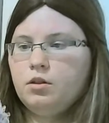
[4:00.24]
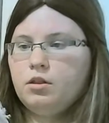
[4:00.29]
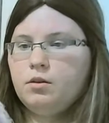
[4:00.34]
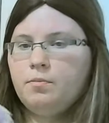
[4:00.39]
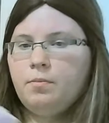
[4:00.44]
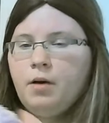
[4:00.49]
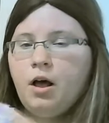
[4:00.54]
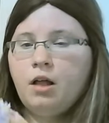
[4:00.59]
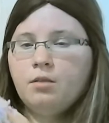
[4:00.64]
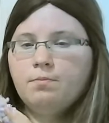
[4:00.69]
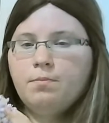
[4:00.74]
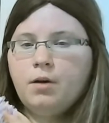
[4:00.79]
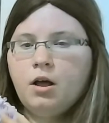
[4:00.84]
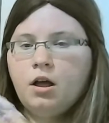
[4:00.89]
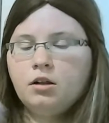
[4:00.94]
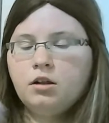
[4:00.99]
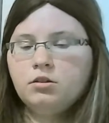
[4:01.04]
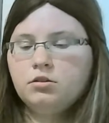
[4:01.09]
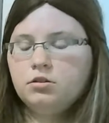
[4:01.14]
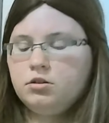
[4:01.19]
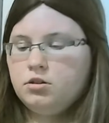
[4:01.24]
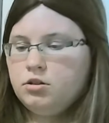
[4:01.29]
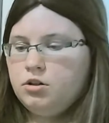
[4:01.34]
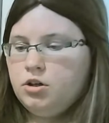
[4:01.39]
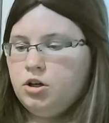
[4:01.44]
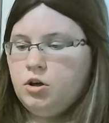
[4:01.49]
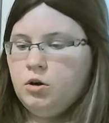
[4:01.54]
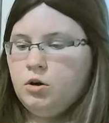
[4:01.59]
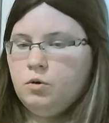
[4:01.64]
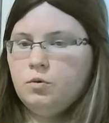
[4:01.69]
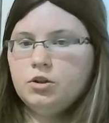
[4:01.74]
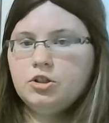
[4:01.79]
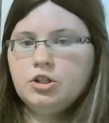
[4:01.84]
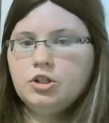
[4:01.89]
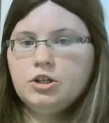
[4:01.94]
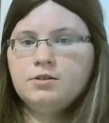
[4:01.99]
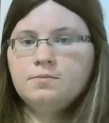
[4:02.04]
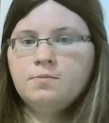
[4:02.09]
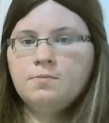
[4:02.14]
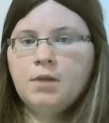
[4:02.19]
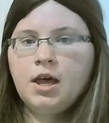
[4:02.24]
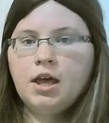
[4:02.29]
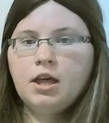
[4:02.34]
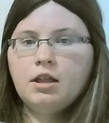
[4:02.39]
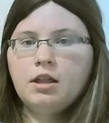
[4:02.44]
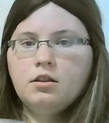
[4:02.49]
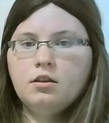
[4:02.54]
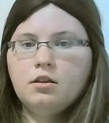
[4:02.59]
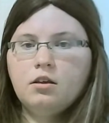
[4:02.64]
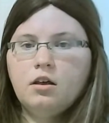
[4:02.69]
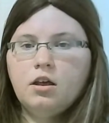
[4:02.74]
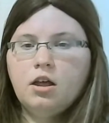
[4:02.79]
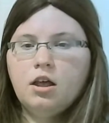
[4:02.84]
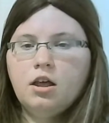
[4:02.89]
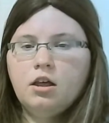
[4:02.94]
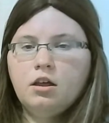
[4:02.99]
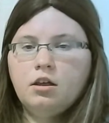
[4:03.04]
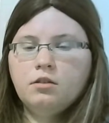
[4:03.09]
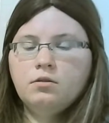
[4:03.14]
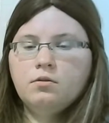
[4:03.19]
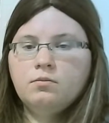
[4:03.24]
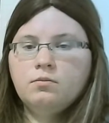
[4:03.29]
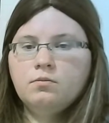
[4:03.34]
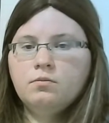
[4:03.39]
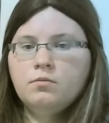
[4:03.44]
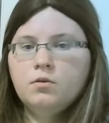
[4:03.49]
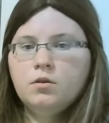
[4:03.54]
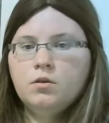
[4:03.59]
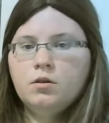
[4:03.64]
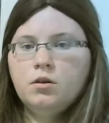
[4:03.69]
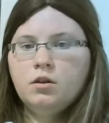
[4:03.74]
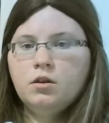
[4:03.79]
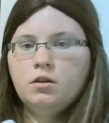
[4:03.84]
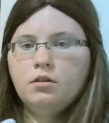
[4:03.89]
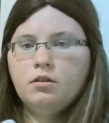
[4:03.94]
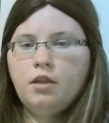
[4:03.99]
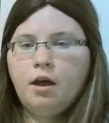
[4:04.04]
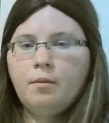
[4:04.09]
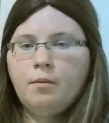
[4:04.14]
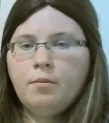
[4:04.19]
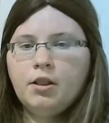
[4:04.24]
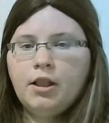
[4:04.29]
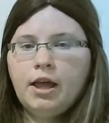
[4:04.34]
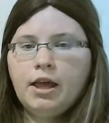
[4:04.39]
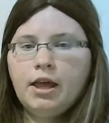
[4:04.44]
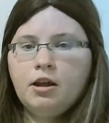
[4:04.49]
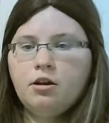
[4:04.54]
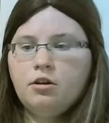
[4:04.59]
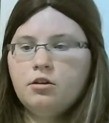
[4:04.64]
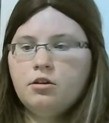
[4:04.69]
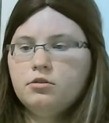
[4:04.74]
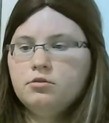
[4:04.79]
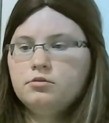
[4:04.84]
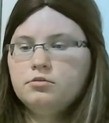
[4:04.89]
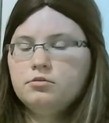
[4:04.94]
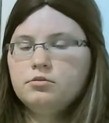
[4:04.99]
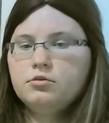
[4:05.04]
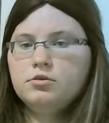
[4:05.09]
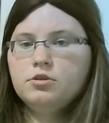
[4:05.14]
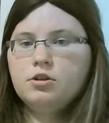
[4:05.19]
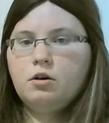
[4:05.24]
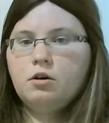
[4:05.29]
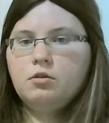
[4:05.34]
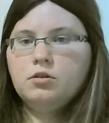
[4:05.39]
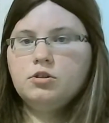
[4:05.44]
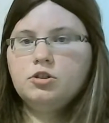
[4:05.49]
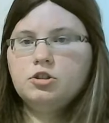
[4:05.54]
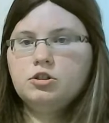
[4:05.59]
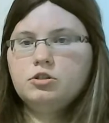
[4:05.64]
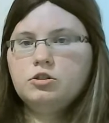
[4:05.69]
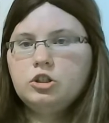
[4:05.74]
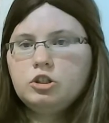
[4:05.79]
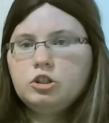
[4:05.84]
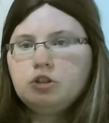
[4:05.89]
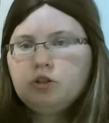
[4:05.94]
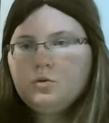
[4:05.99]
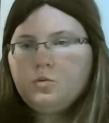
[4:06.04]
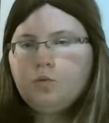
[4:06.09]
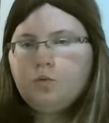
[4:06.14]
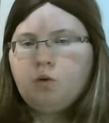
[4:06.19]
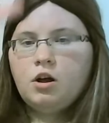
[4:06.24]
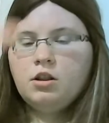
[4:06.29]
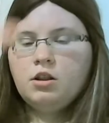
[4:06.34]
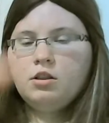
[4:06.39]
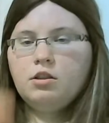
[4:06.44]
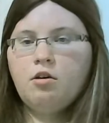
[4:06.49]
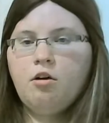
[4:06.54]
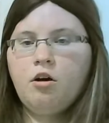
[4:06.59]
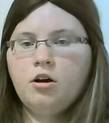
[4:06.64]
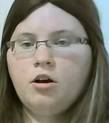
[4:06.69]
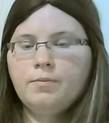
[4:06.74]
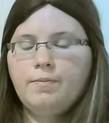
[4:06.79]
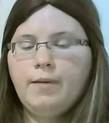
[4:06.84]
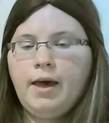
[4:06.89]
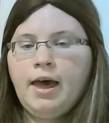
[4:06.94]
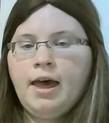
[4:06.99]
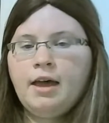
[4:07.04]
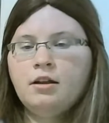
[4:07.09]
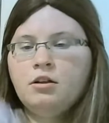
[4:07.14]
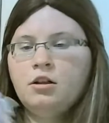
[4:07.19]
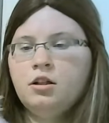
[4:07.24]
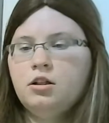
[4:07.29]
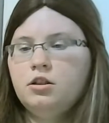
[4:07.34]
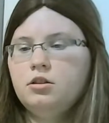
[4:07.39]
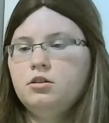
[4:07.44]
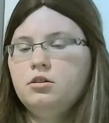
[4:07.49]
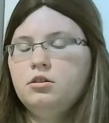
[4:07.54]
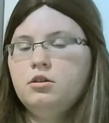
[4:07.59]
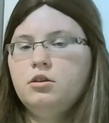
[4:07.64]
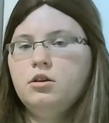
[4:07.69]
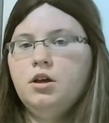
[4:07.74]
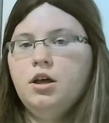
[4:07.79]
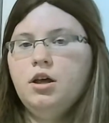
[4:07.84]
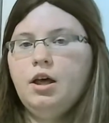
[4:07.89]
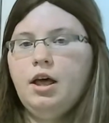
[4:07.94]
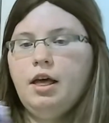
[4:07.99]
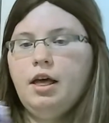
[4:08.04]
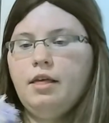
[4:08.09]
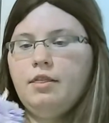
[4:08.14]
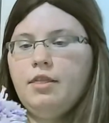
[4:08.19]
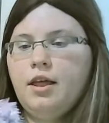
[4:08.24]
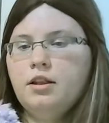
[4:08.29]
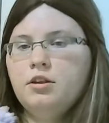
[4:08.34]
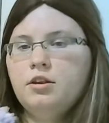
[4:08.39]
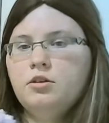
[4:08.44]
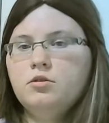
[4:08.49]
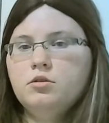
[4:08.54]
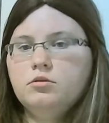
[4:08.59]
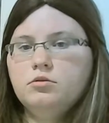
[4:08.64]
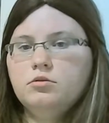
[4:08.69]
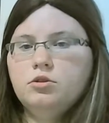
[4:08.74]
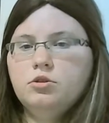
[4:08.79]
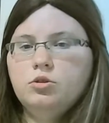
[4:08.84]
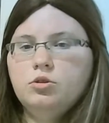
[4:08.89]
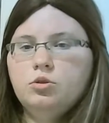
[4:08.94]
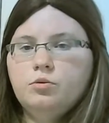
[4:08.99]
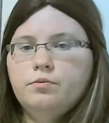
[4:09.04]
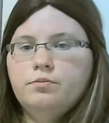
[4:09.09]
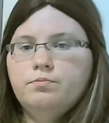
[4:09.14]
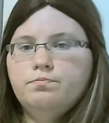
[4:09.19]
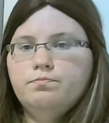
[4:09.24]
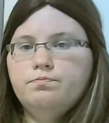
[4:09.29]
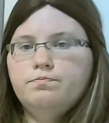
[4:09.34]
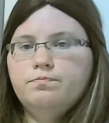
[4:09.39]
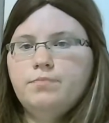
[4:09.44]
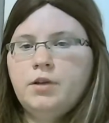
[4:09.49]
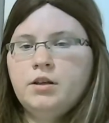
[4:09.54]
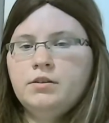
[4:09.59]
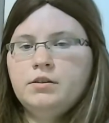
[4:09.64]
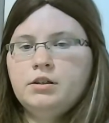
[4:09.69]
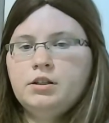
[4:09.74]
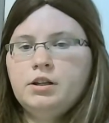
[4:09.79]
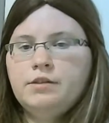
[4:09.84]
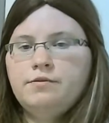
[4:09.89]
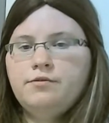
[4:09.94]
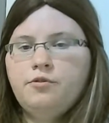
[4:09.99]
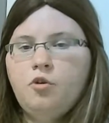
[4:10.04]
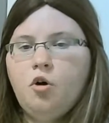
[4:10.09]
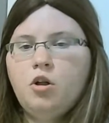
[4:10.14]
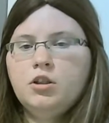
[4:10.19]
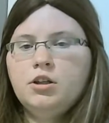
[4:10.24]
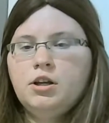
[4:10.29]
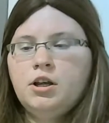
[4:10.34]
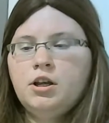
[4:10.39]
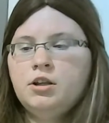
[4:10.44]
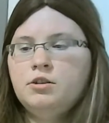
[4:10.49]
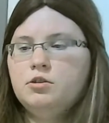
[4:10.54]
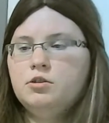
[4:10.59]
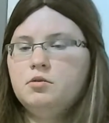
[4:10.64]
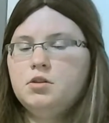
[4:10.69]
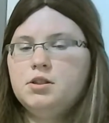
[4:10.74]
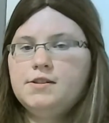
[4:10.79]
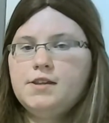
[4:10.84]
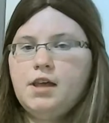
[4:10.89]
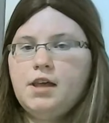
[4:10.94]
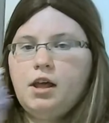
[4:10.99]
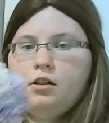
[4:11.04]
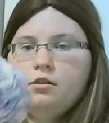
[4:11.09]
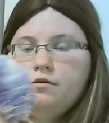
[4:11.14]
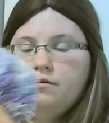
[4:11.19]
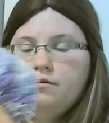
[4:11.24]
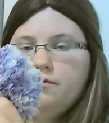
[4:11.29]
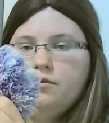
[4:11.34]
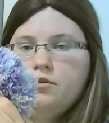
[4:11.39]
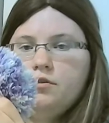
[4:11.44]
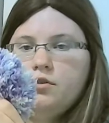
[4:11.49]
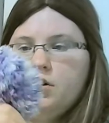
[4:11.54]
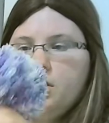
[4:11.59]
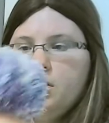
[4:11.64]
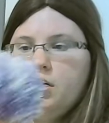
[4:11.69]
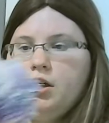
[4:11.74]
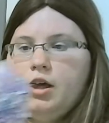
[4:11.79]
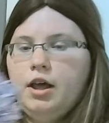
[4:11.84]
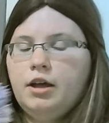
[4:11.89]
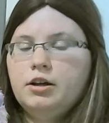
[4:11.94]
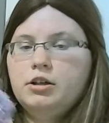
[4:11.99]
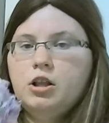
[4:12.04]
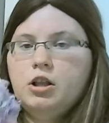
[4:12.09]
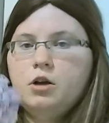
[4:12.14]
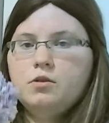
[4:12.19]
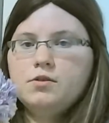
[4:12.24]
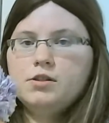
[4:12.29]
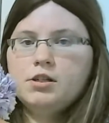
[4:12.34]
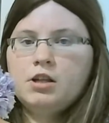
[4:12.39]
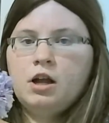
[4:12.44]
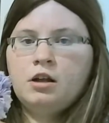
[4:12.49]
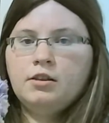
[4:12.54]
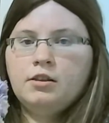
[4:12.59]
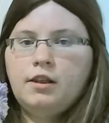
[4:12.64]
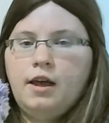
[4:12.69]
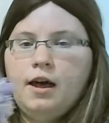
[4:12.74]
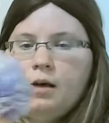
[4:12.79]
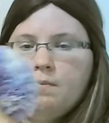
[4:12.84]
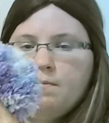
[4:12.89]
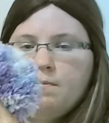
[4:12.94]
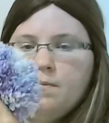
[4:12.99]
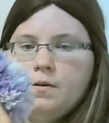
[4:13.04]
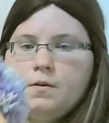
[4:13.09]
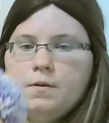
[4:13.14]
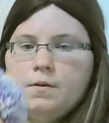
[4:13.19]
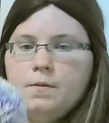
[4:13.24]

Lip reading: with a pom-pom, which is made in double layer, so it's just one long panel, and then you basically fold it into itself and close it on top,